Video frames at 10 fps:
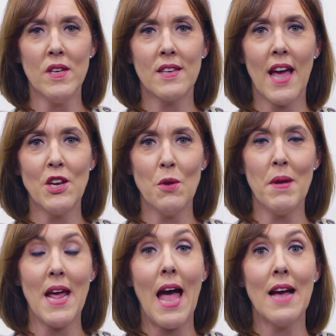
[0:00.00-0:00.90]
is, can you
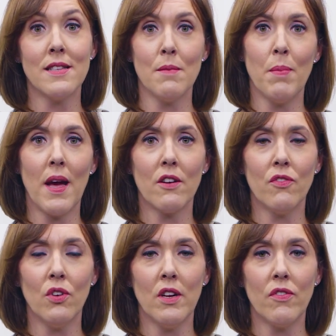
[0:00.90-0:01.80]
be as
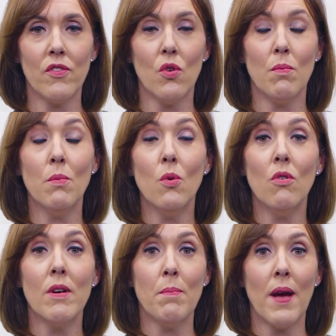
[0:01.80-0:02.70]
impactful, if not
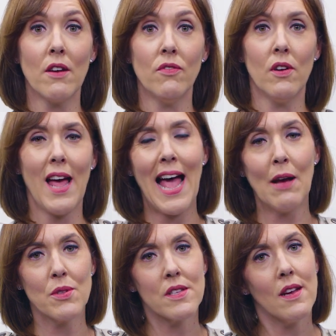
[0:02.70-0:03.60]
more impactful,
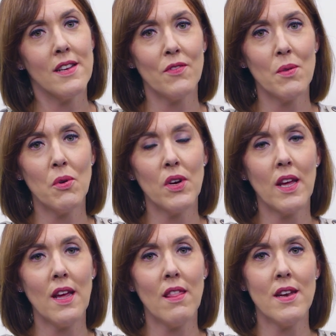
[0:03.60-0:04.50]
outside of the
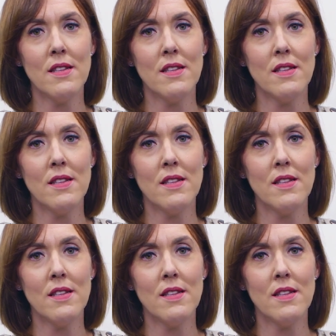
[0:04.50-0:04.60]
monarchy than